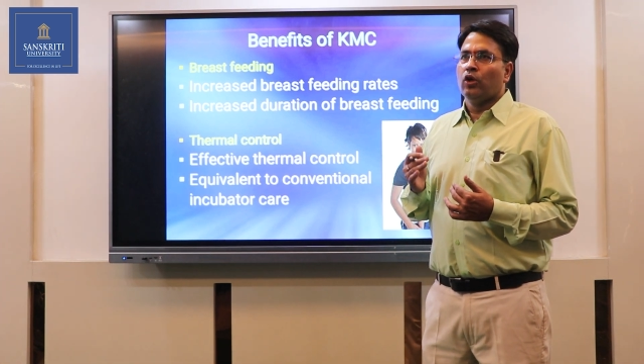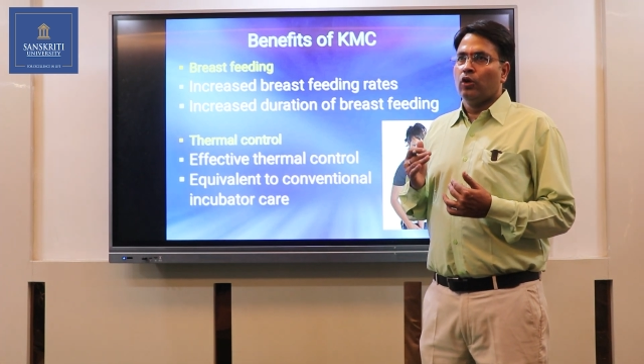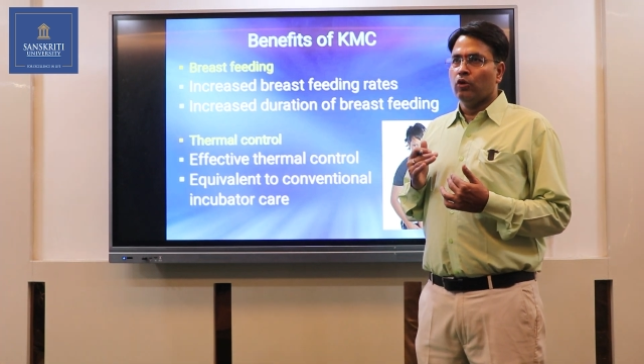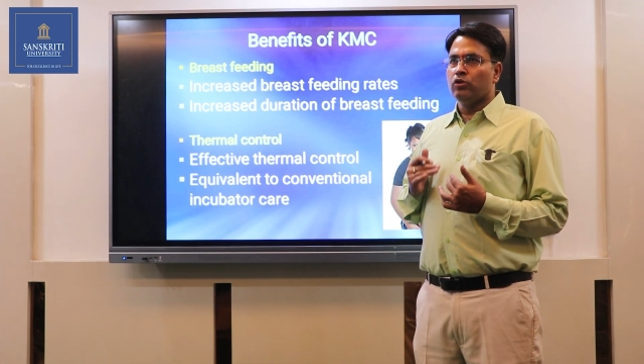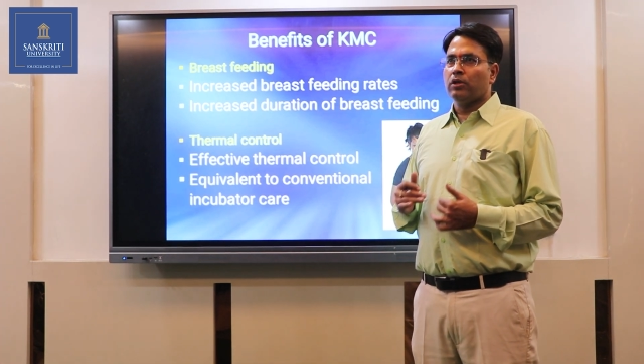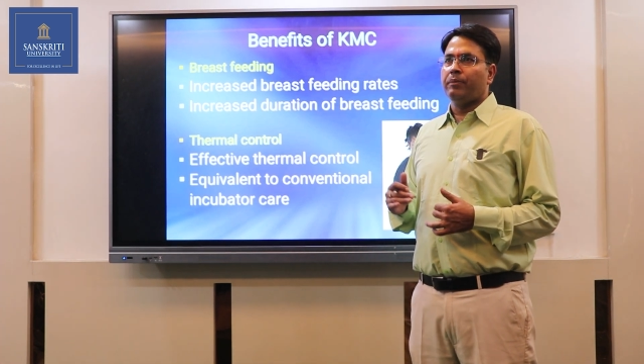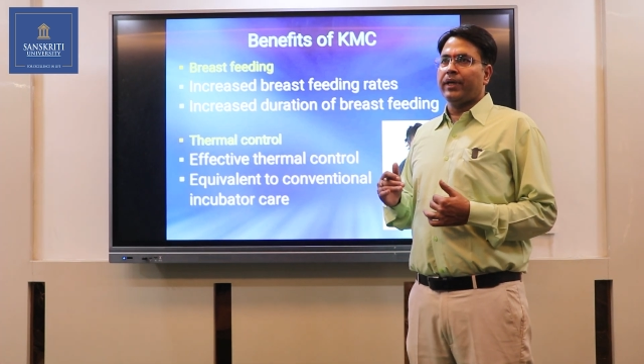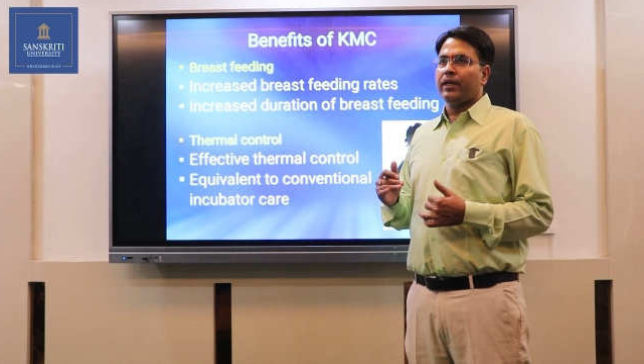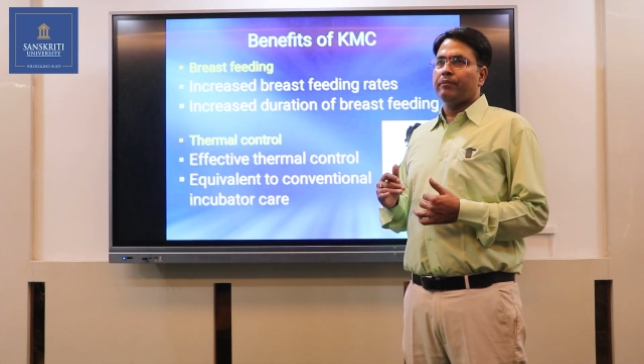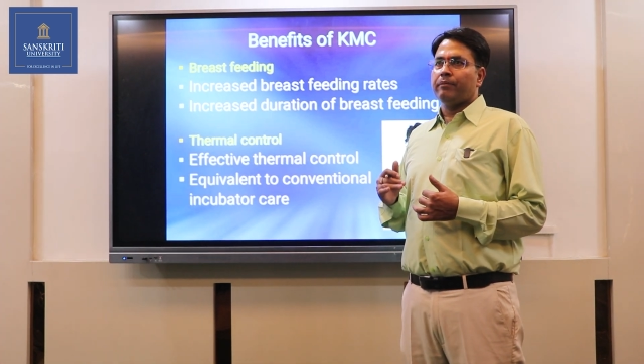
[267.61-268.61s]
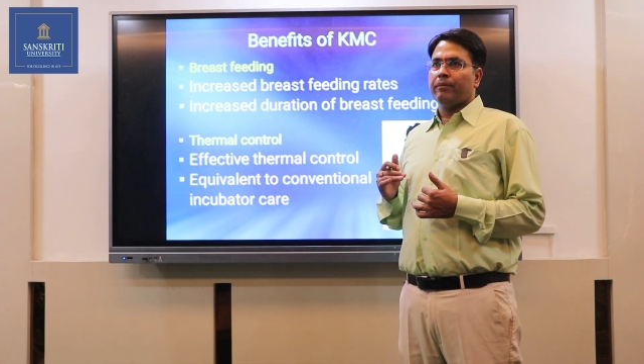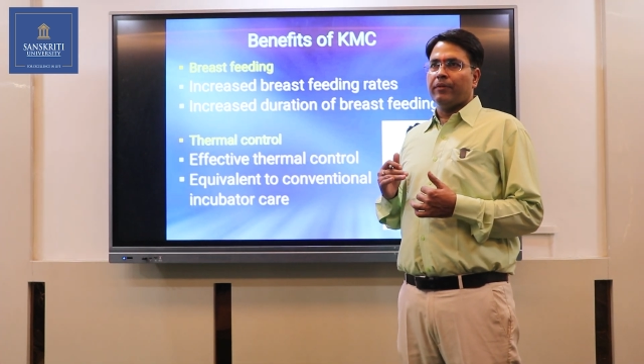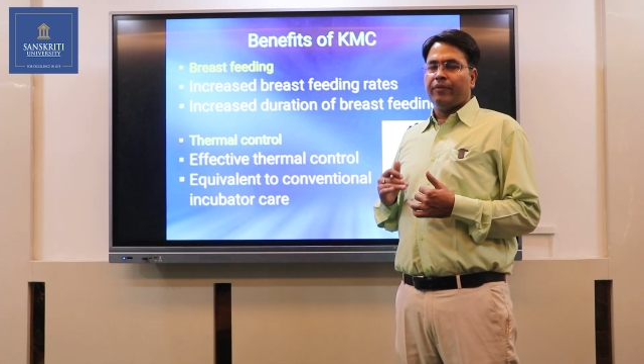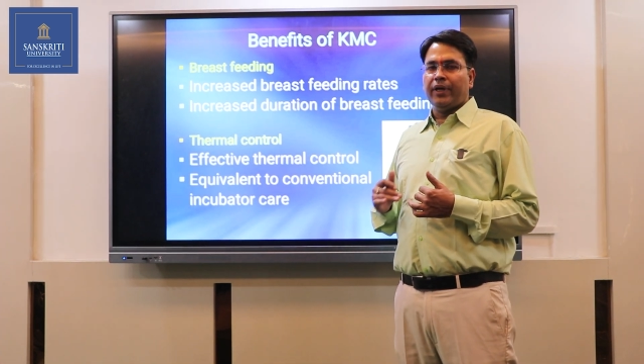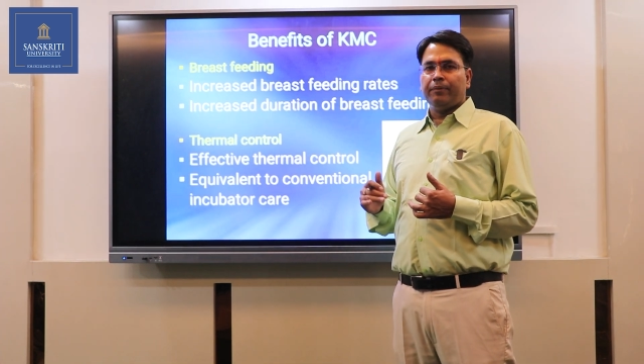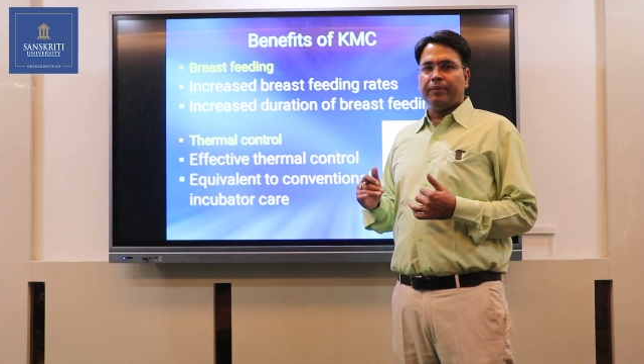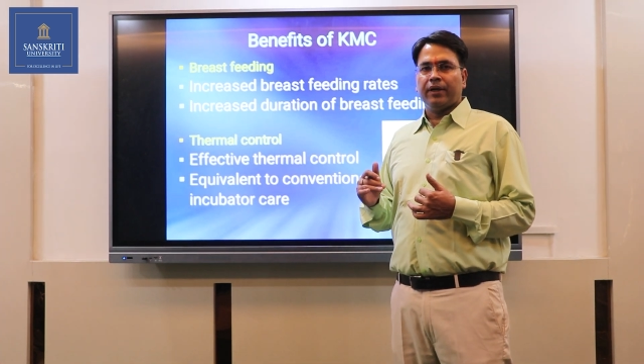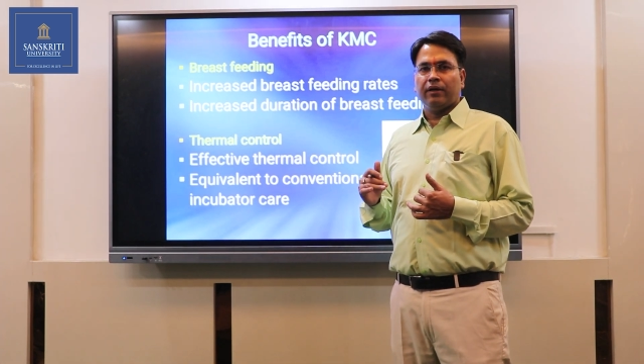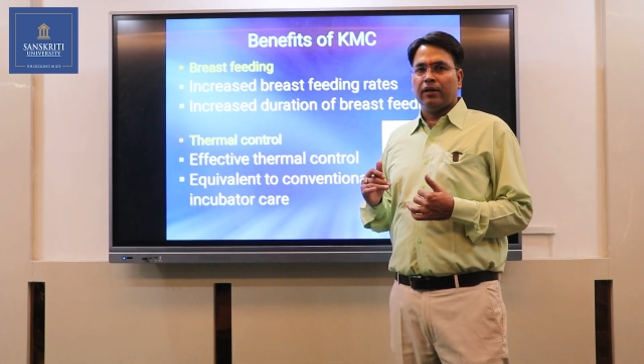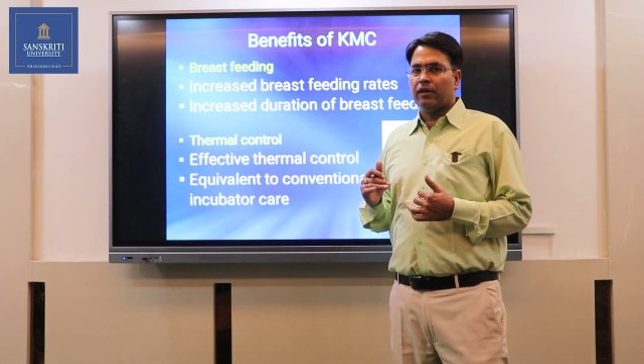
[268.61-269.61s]
lose the weight,
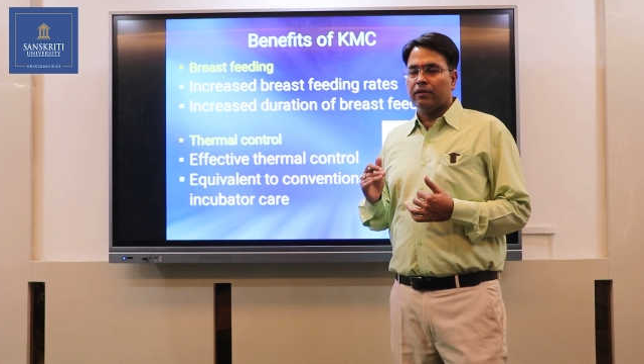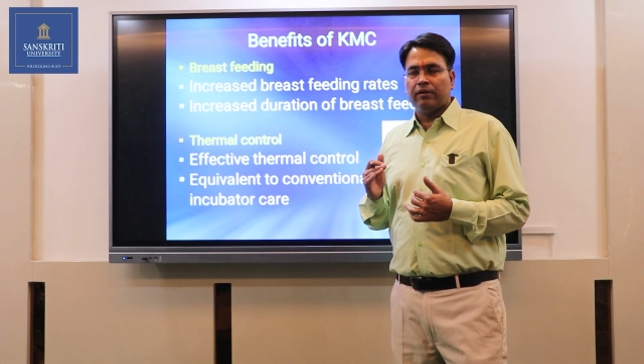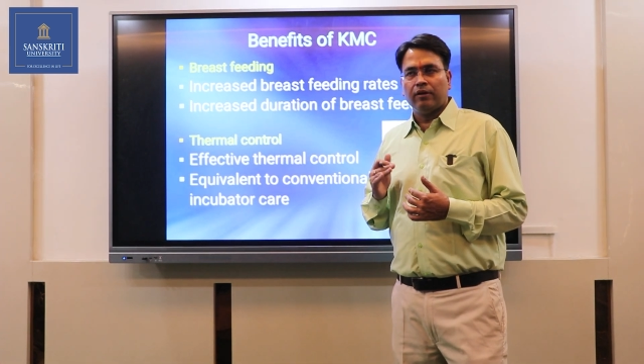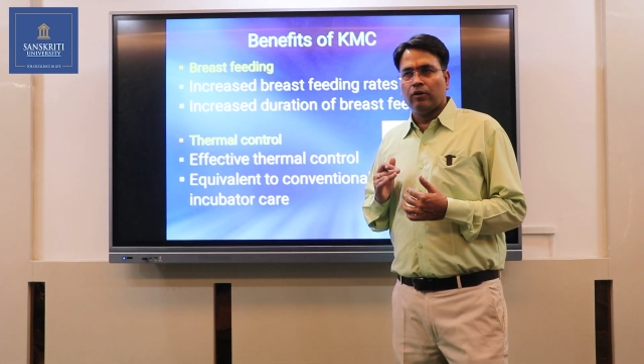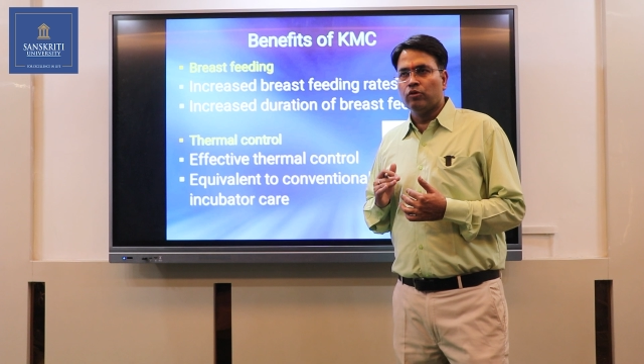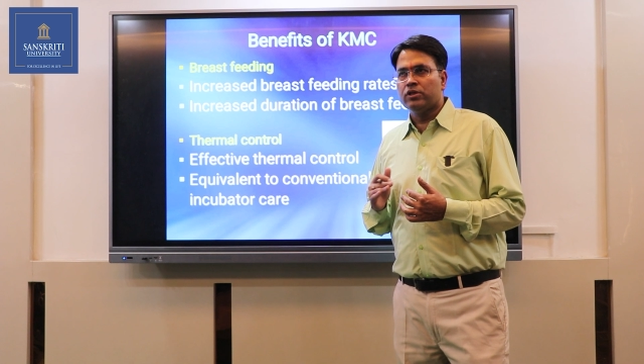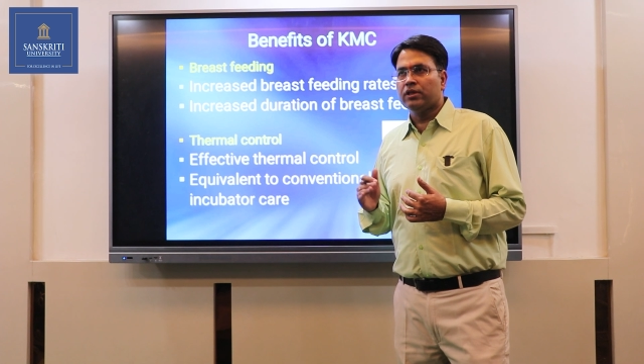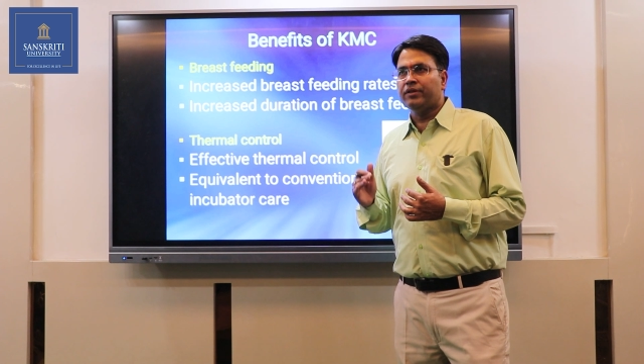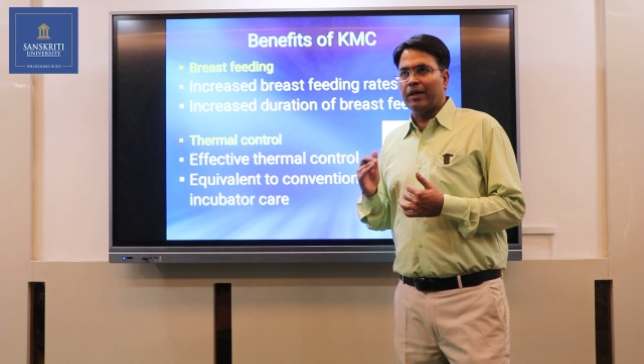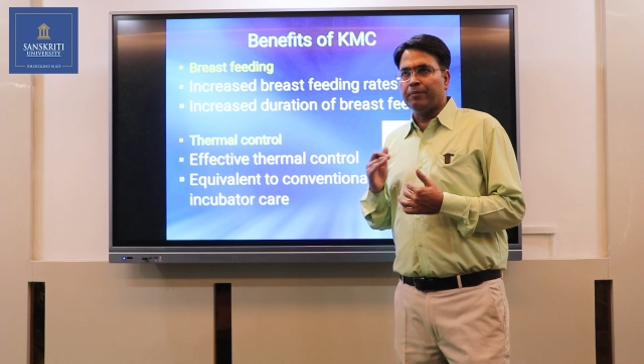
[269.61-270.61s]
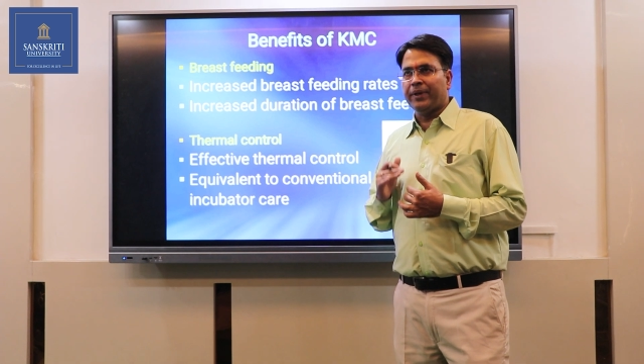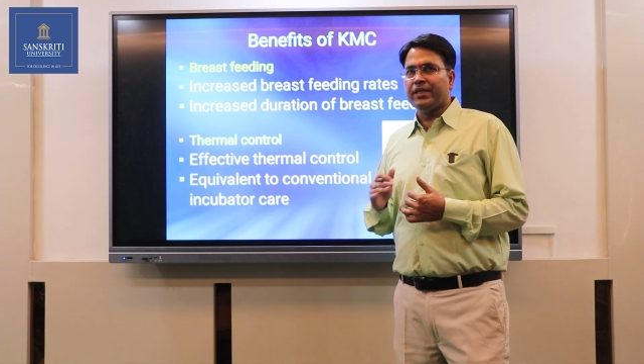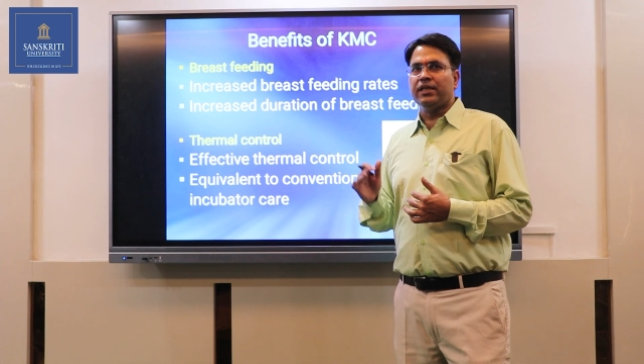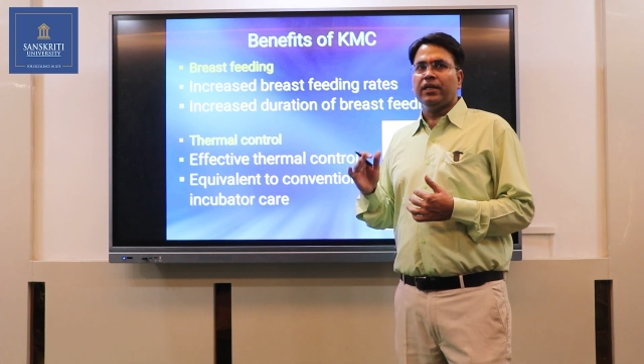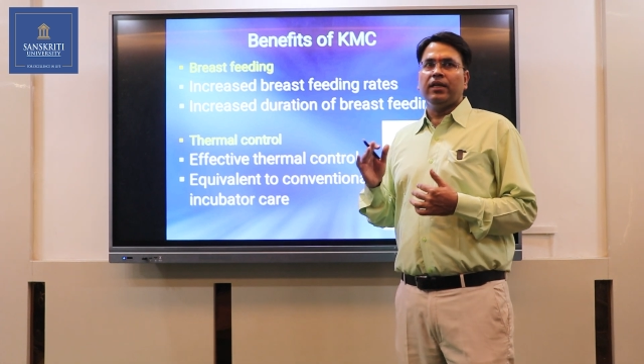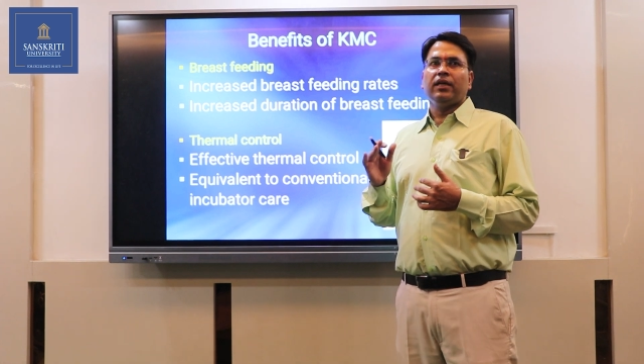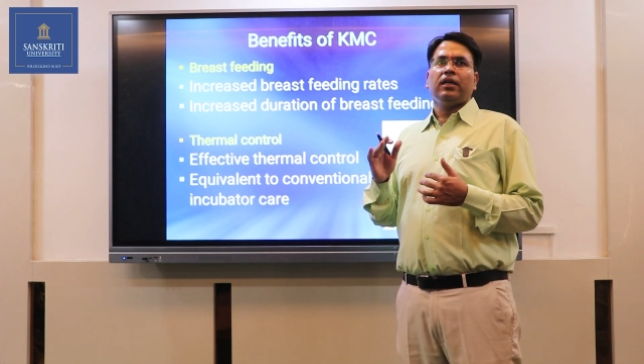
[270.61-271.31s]
lose the temperature.